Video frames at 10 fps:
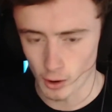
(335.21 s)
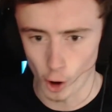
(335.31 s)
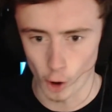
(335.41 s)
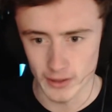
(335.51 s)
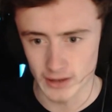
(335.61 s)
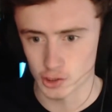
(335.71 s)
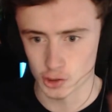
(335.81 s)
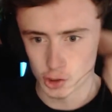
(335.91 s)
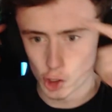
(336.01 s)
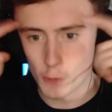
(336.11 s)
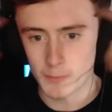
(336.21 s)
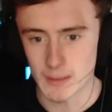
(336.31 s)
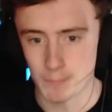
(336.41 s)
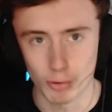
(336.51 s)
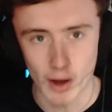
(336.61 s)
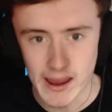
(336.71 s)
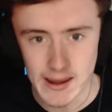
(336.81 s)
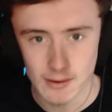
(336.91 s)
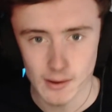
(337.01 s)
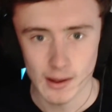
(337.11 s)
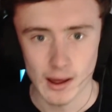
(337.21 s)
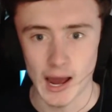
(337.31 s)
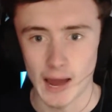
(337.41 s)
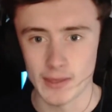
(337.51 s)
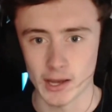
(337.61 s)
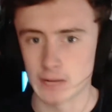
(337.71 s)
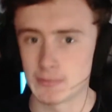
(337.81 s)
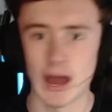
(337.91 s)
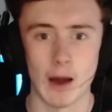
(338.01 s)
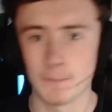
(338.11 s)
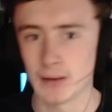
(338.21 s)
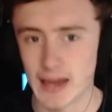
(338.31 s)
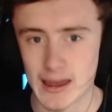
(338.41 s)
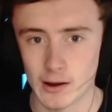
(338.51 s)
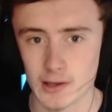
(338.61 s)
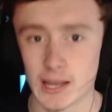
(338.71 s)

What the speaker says: oh, they're just too big brain and they're going to be outplaying us.